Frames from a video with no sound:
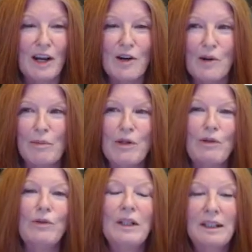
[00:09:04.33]
and I hope
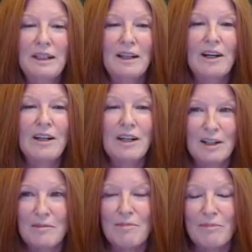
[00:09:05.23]
you
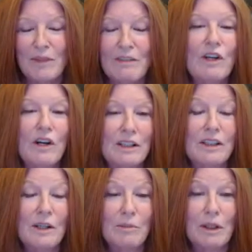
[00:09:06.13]
um, have gotten
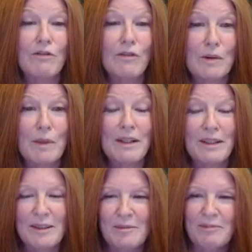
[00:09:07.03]
something from it.
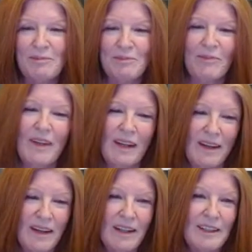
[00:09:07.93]

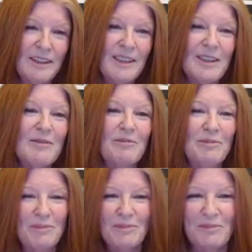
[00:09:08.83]
And um,
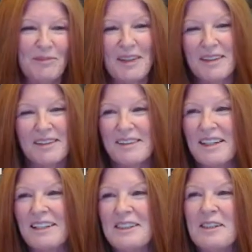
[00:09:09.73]

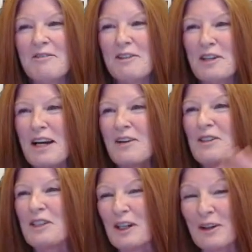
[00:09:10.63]
that's it for now,
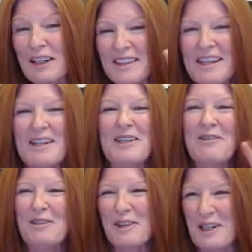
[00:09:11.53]
Sherry. Thank
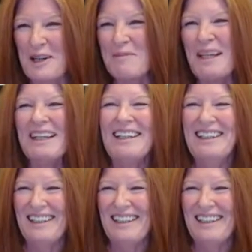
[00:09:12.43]
you for coming.